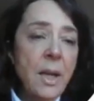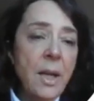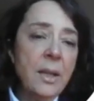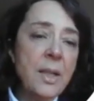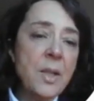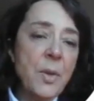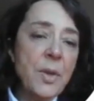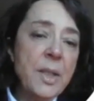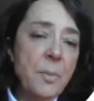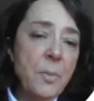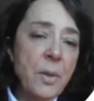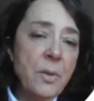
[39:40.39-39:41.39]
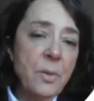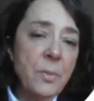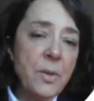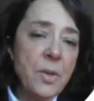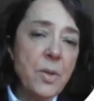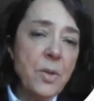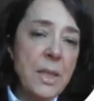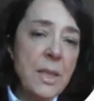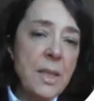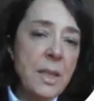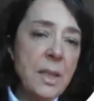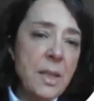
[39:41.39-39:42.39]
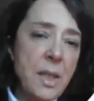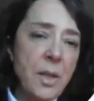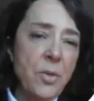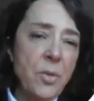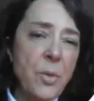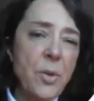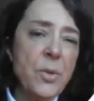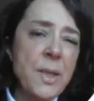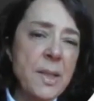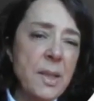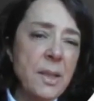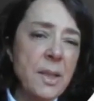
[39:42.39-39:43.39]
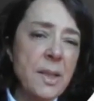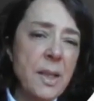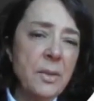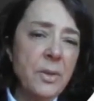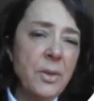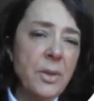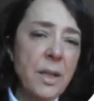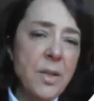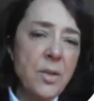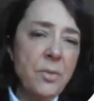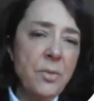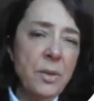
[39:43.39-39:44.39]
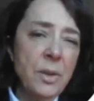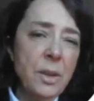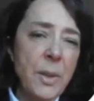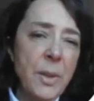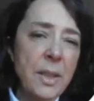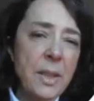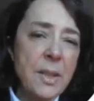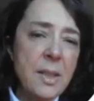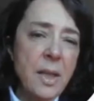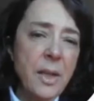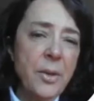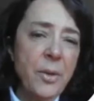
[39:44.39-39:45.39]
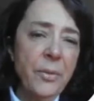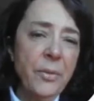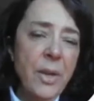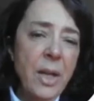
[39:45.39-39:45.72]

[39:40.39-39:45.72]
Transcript: and it's very typical because you can see this necrobiosis in the center, and it's surrounded by this kind of